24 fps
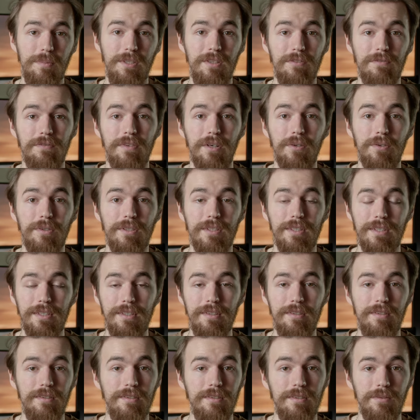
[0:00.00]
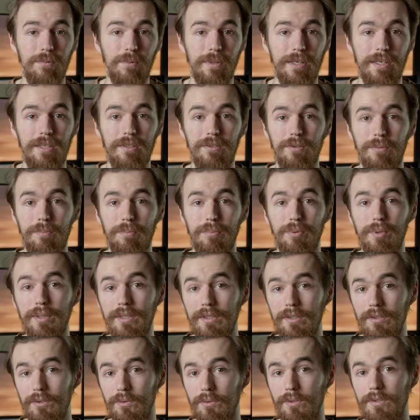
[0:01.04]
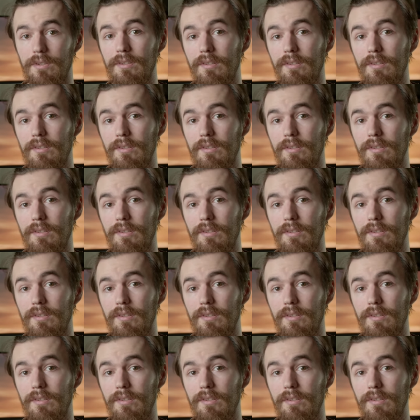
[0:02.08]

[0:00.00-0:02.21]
be a very easy way to bring your